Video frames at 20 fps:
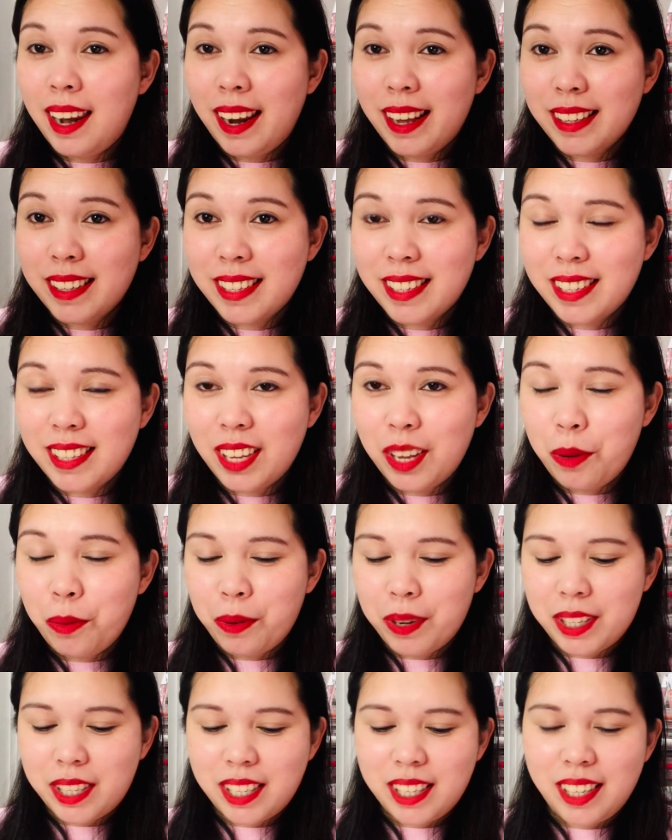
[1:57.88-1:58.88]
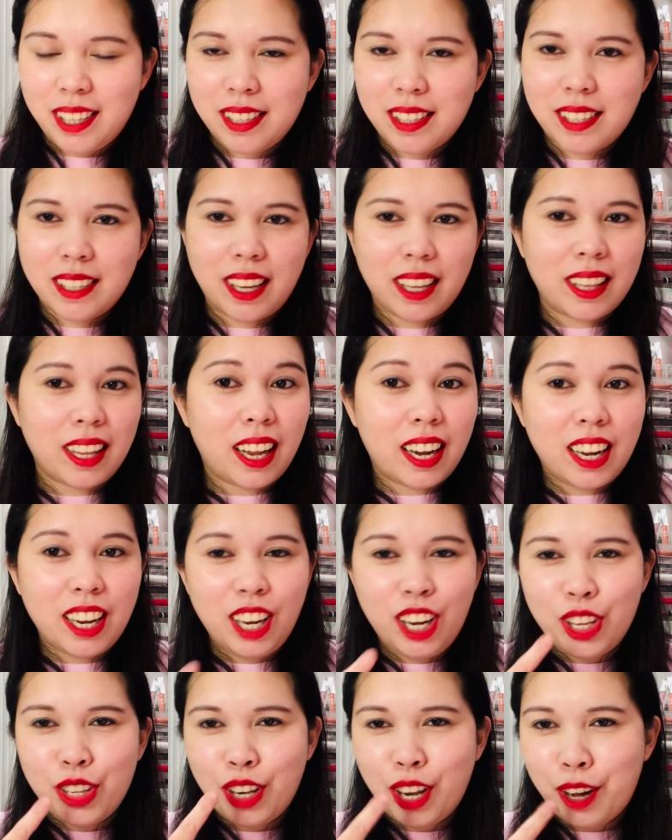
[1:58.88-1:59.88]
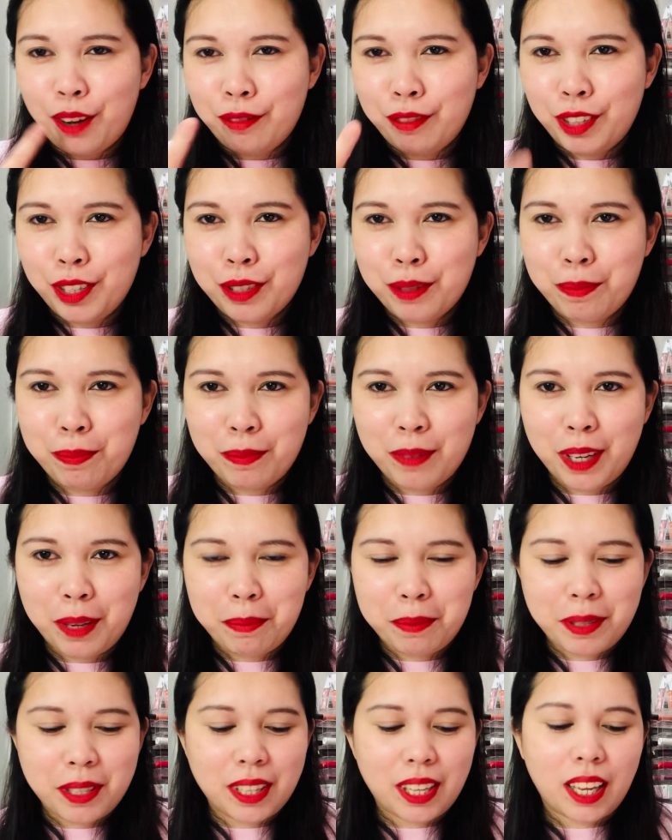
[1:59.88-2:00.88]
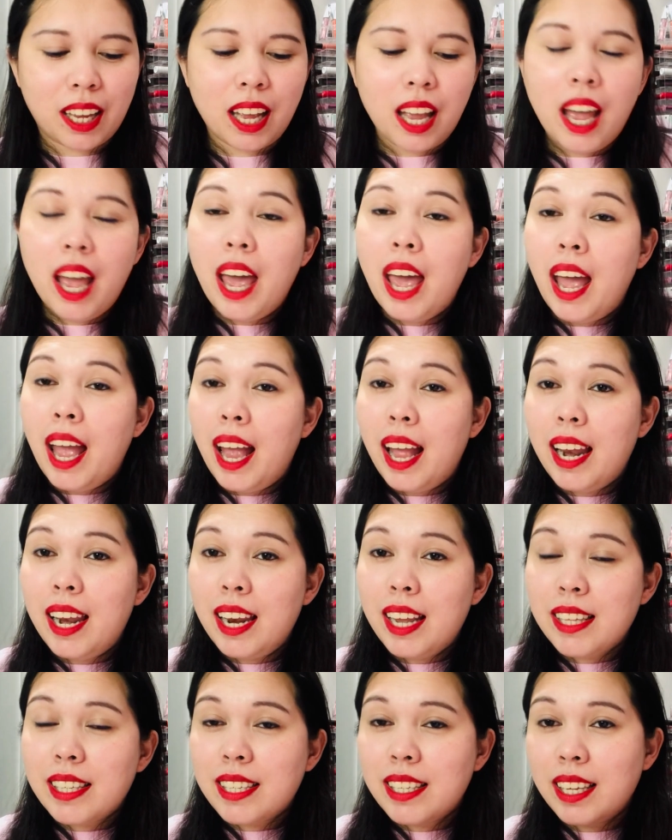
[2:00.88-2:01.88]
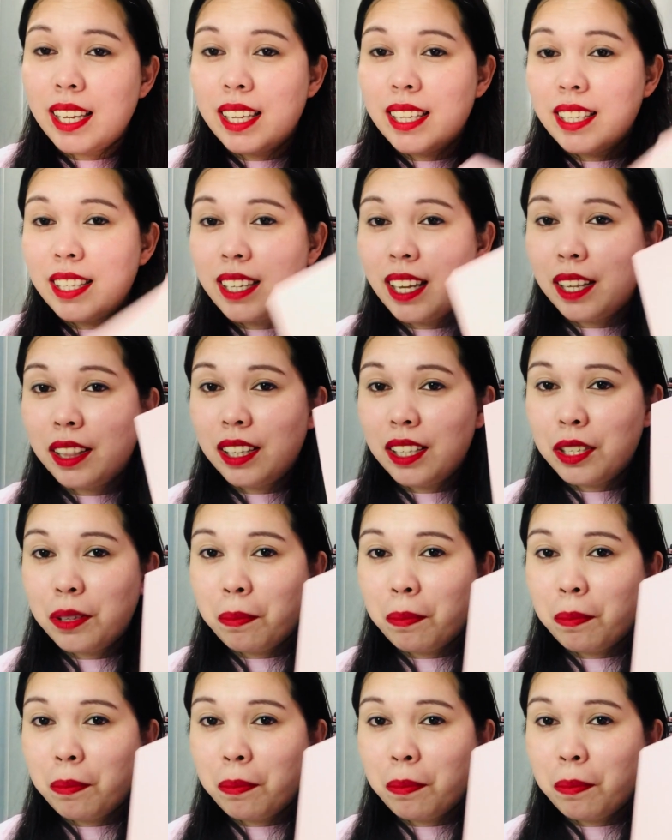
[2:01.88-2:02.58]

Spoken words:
let's see what's inside. I really love this lipstick. And let's see inside this